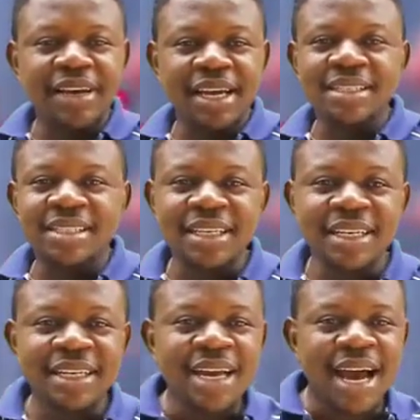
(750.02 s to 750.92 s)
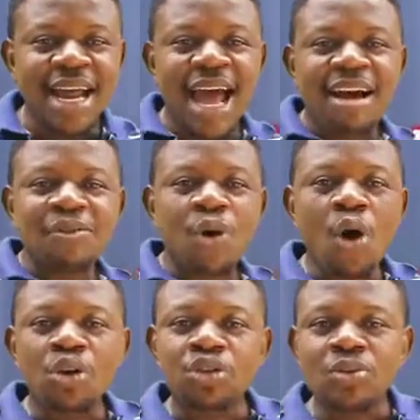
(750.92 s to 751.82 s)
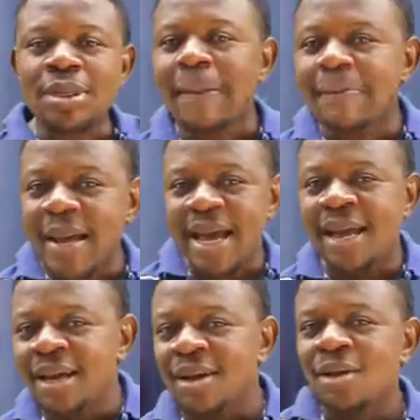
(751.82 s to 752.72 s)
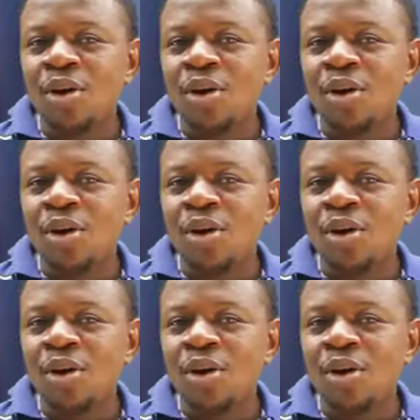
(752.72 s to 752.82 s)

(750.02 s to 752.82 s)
Kinsley, and I have Old School Appear.